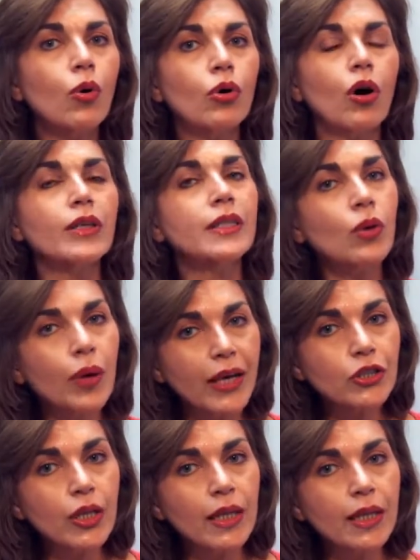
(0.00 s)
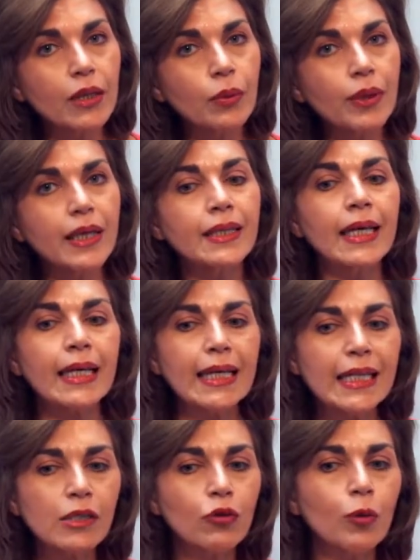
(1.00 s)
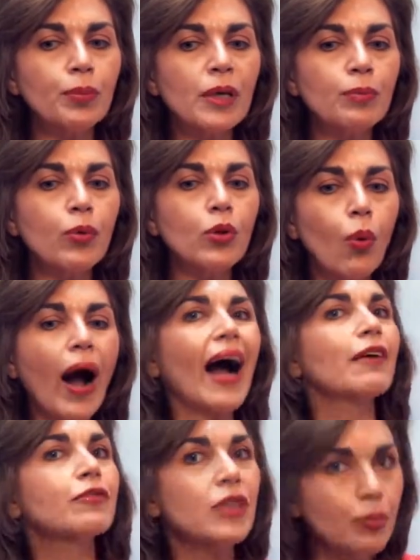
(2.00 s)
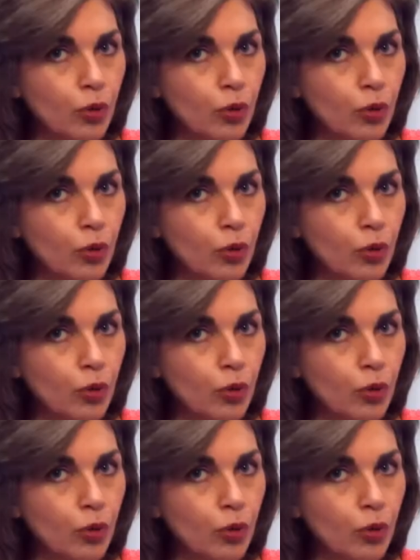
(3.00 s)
or articulation liquid, is for people who have the